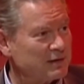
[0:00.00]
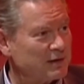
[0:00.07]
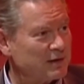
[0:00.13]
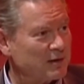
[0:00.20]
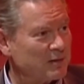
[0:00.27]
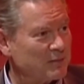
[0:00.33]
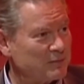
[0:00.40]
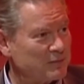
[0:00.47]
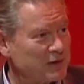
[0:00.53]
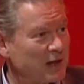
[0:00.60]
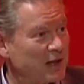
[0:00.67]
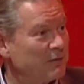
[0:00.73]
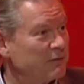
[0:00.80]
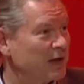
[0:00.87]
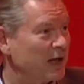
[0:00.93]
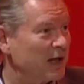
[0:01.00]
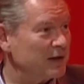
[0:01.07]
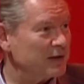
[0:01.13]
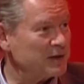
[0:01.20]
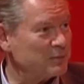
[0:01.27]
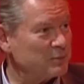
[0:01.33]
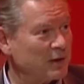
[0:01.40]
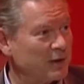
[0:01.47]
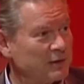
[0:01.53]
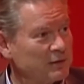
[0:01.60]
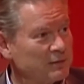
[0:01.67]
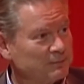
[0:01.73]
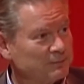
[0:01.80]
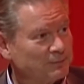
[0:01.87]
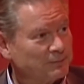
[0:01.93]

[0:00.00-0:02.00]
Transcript: um, JFK and his brother.